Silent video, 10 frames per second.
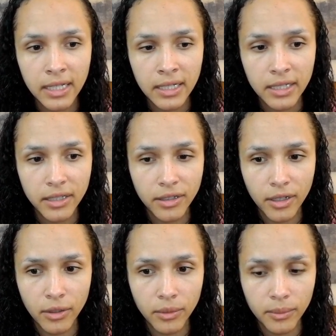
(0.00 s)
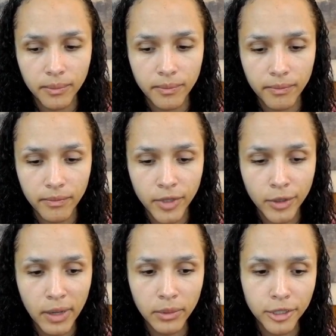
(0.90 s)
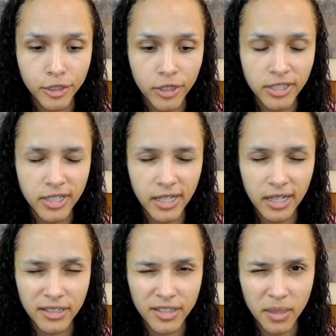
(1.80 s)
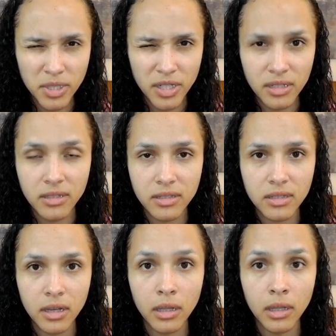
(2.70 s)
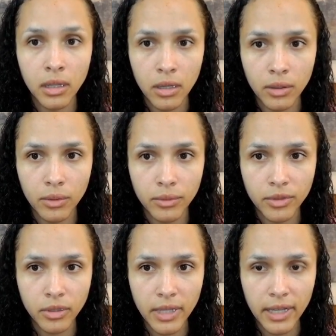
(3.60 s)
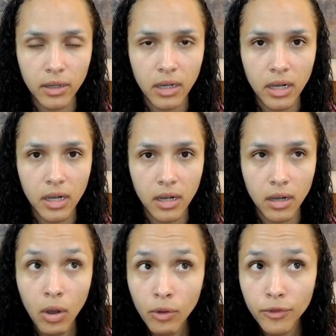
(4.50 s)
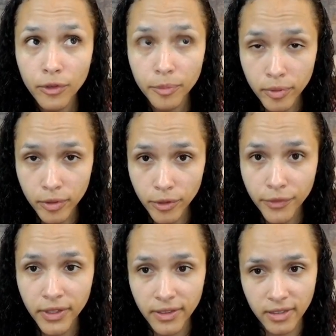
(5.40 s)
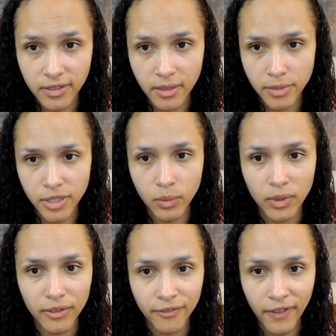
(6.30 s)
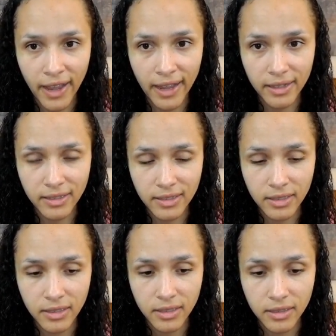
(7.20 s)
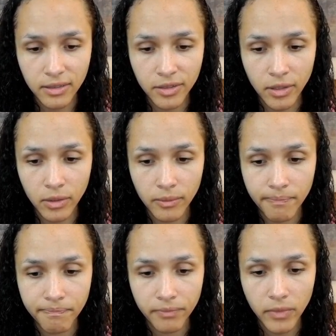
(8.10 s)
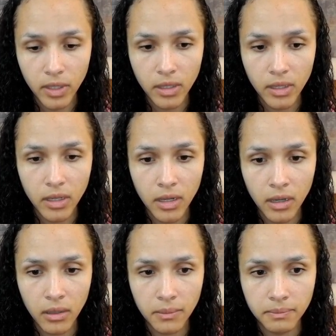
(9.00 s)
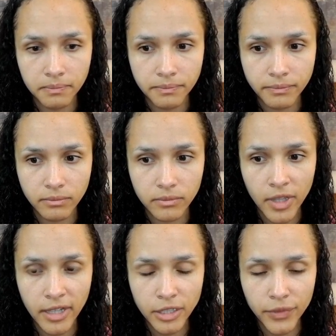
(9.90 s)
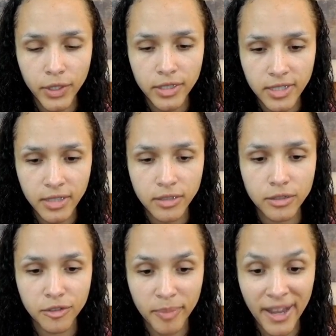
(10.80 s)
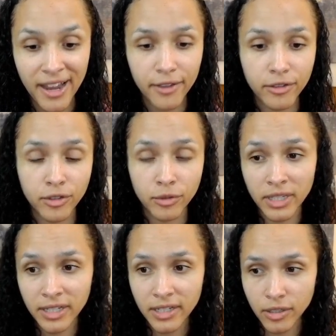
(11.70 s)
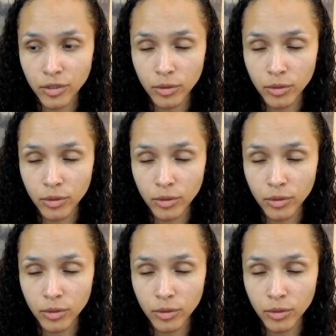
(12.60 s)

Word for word: you know, they're not really trusting assumptions alone. They're like overproving the assumption with facts. So um the extroverted sensor's path to getting to a